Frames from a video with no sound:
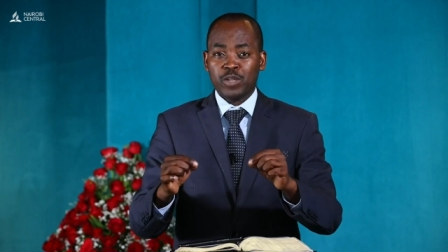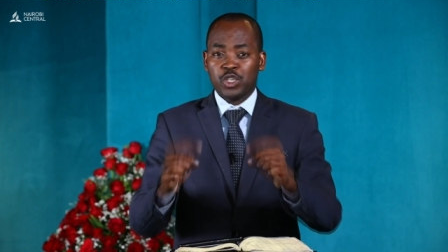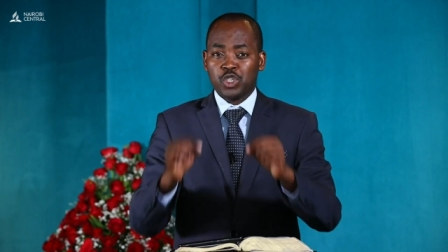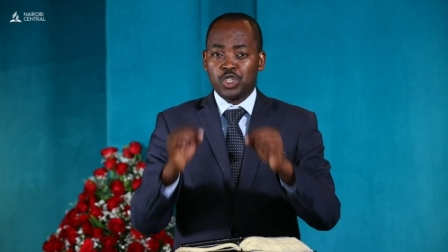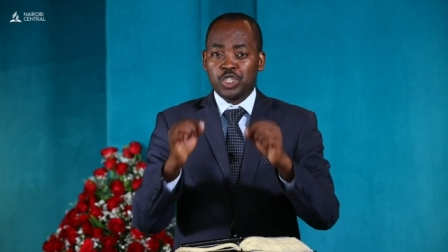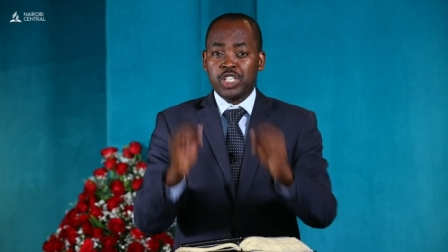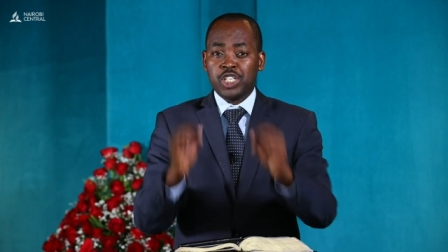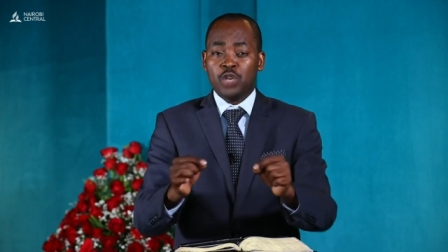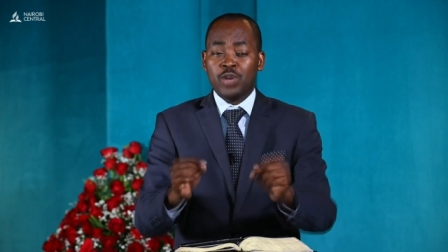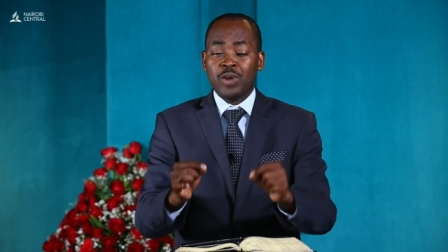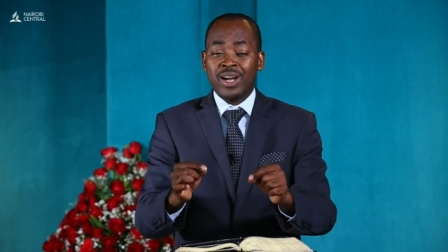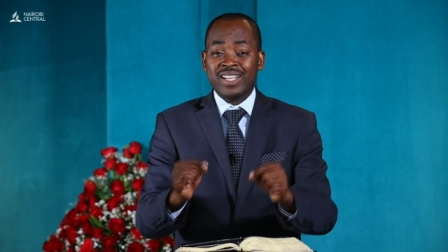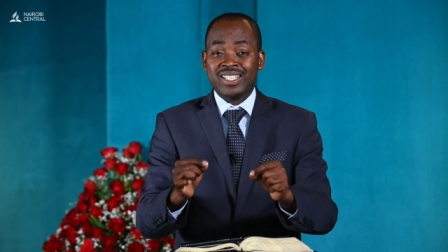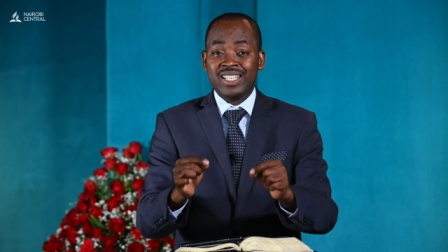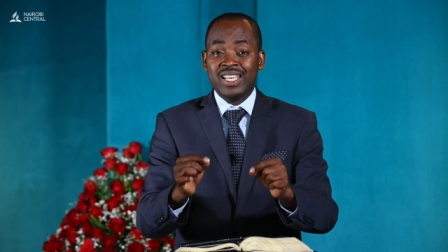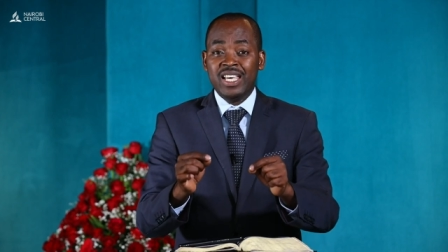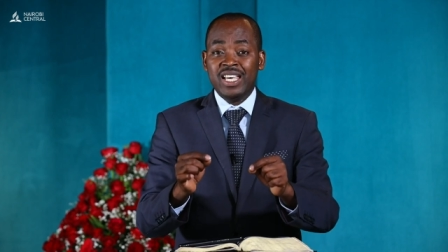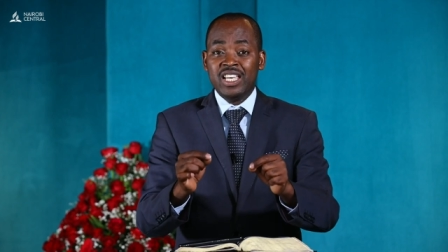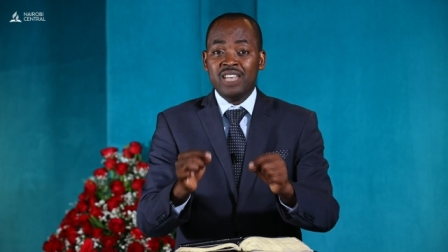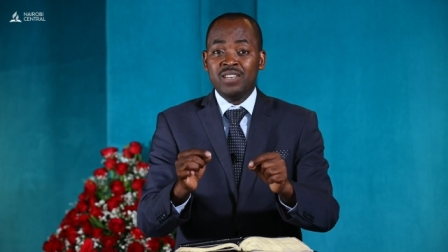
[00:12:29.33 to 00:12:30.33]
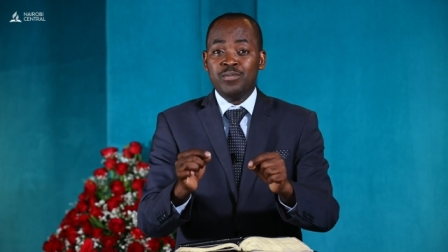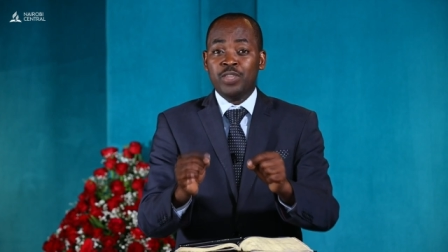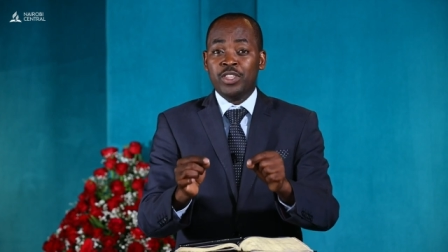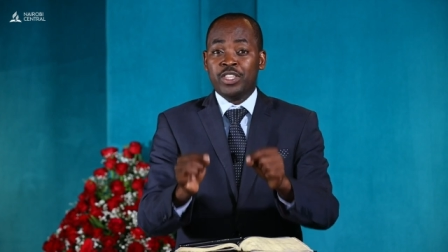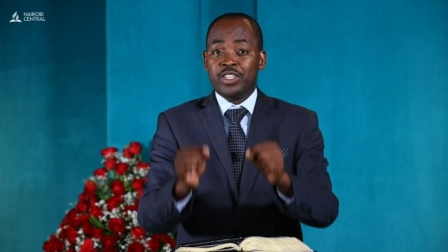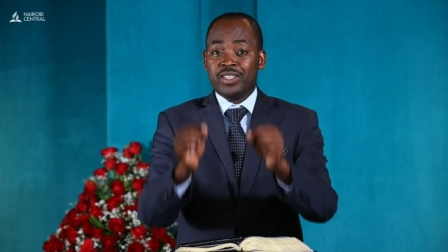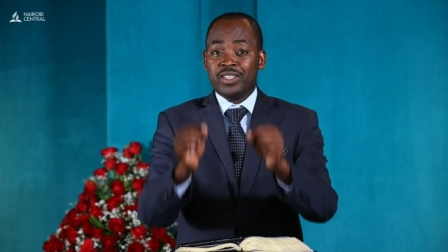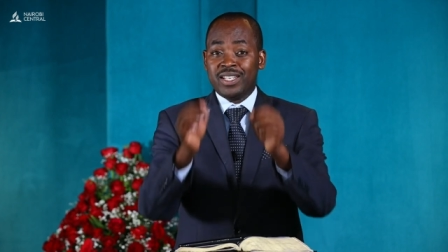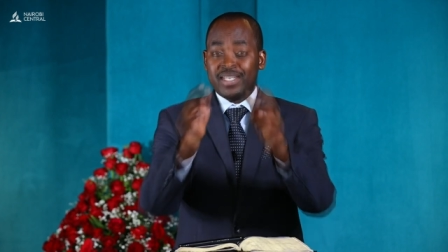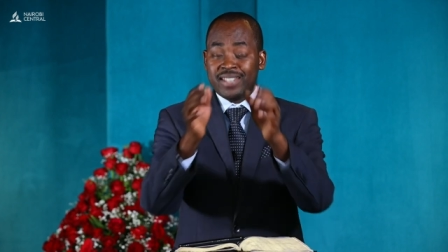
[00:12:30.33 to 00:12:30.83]
stewards
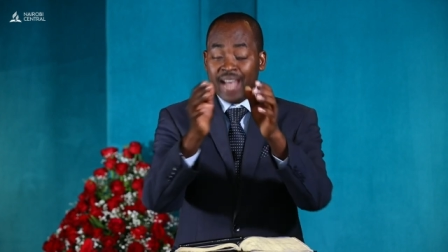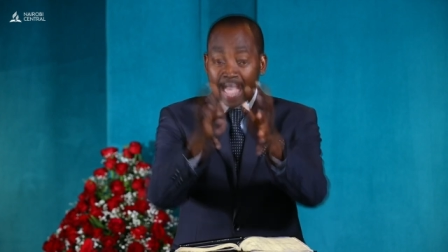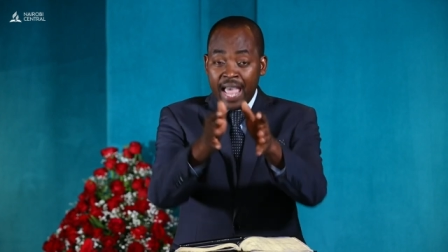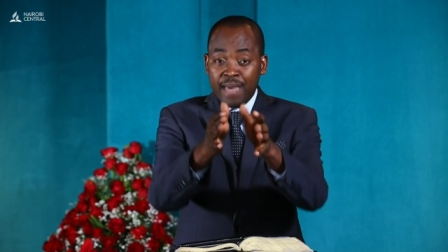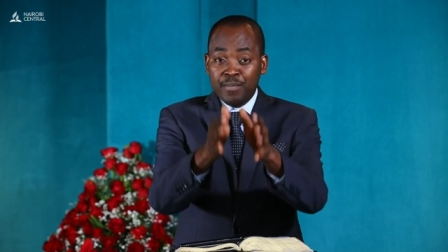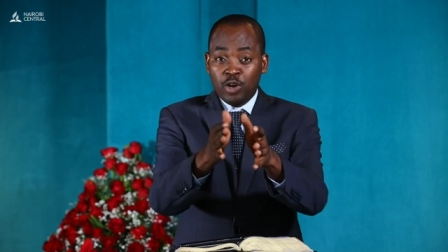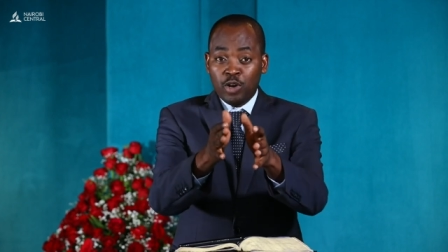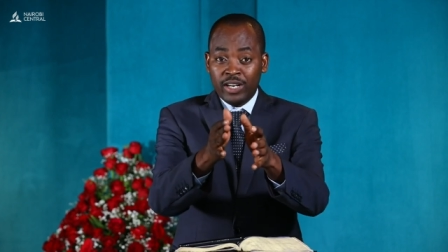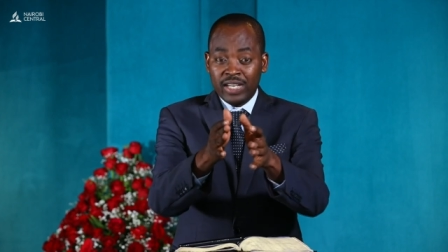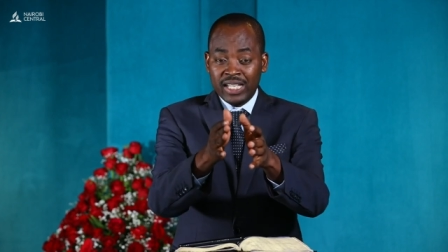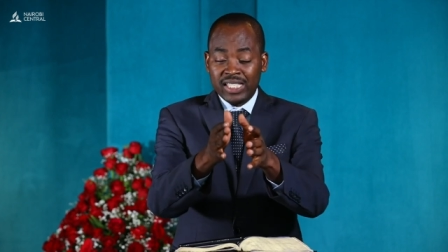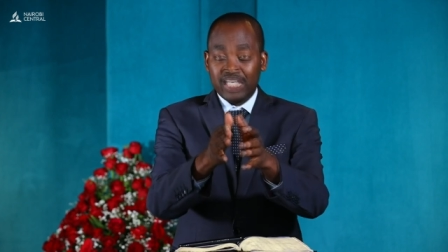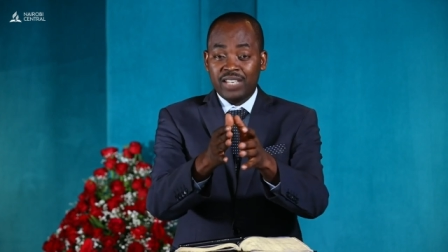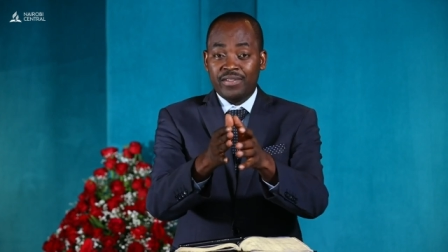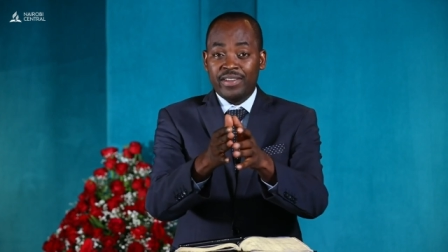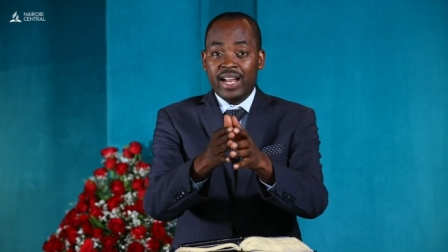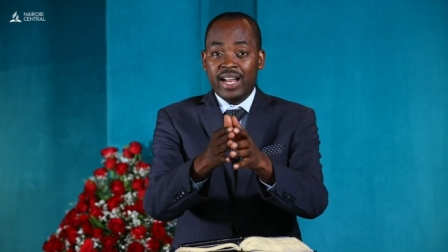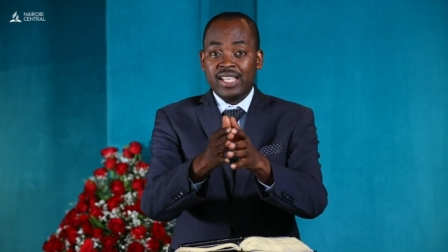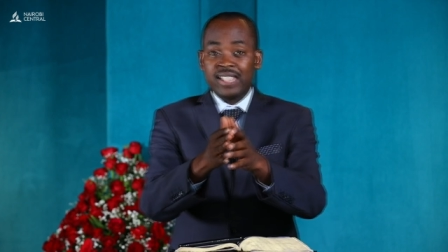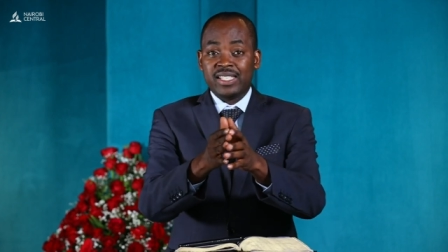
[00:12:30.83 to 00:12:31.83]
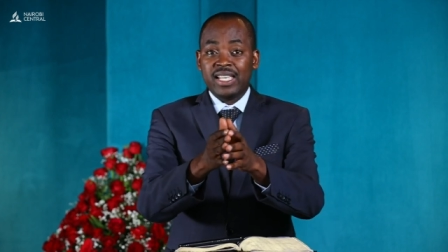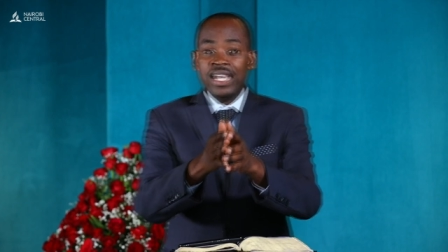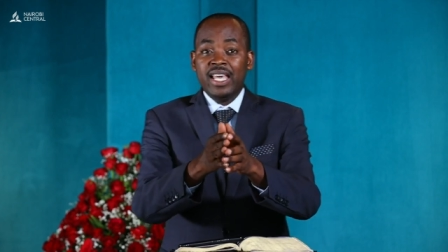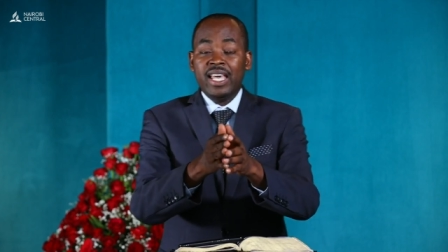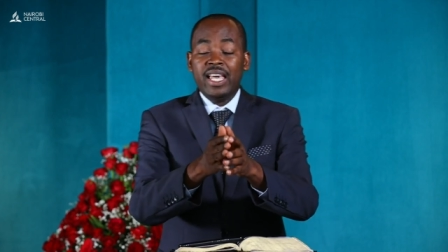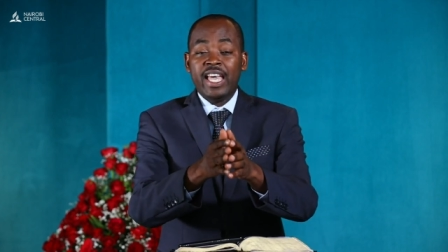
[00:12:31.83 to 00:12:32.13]
both the time God has given us